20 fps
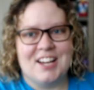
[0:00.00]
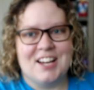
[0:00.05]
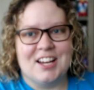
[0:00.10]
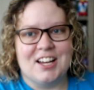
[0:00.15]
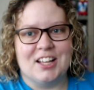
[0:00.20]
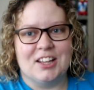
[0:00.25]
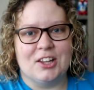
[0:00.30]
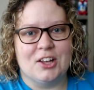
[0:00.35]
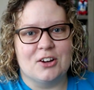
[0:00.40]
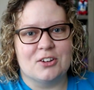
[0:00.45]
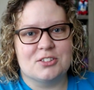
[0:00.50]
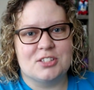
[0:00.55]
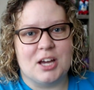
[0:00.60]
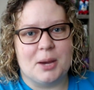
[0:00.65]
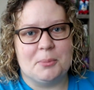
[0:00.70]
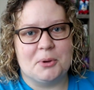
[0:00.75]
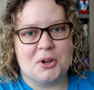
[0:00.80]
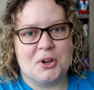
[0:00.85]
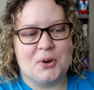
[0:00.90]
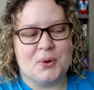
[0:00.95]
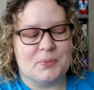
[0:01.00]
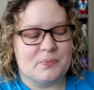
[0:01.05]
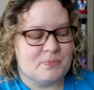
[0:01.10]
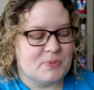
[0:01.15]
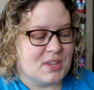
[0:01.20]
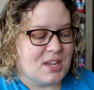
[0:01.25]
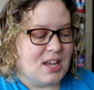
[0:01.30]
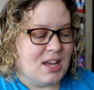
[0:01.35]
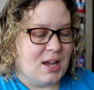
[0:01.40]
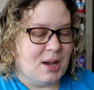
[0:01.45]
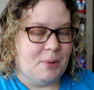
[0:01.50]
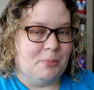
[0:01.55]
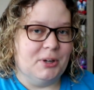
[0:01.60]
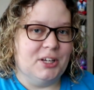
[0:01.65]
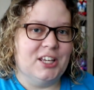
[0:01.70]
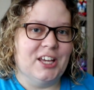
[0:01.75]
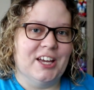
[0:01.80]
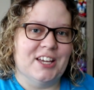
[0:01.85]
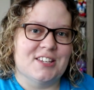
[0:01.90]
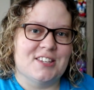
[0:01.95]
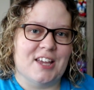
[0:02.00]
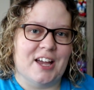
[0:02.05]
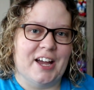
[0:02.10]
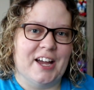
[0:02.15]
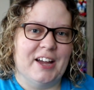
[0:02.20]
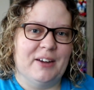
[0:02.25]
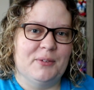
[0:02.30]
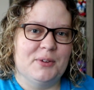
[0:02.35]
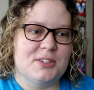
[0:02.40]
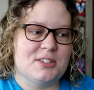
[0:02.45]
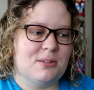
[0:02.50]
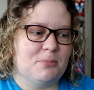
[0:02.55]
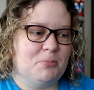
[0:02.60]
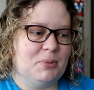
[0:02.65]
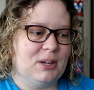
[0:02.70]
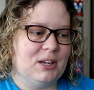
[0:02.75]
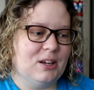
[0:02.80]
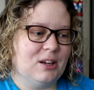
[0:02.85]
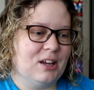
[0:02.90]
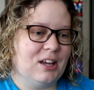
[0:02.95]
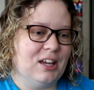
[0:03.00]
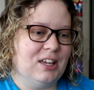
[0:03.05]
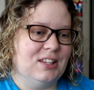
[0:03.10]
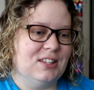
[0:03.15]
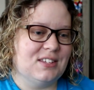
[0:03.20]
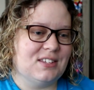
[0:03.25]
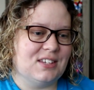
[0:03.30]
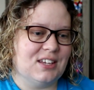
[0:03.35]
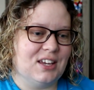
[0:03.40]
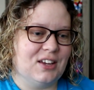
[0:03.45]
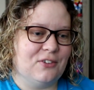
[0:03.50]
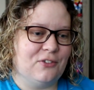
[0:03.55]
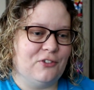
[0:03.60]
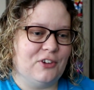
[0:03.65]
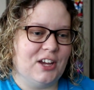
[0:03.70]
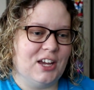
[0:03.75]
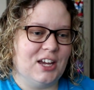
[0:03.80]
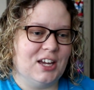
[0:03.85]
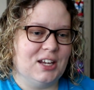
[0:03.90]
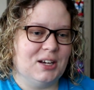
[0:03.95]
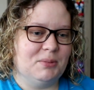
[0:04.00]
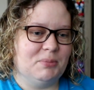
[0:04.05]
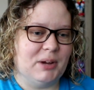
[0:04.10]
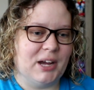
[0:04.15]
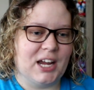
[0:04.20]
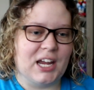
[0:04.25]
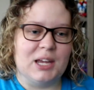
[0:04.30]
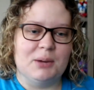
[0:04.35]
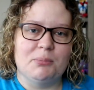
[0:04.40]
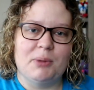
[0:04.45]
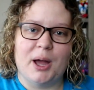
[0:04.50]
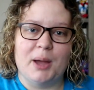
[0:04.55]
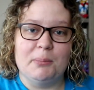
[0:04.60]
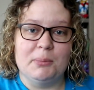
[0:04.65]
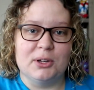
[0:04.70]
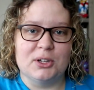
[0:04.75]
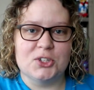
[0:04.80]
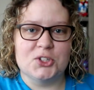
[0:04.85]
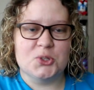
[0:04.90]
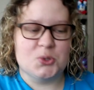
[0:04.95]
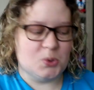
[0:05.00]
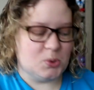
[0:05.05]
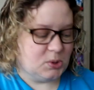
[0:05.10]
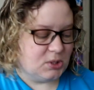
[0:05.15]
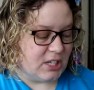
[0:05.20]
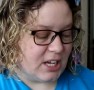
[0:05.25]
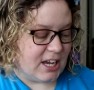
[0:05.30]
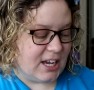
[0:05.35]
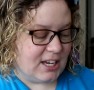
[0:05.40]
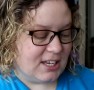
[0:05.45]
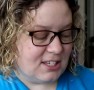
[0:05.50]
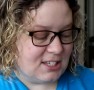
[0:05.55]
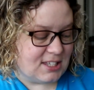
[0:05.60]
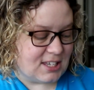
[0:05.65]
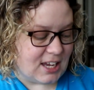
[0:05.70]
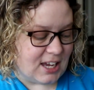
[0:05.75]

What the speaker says: A long time ago. But yes, I was a big NSYNC fan back in my middle school days,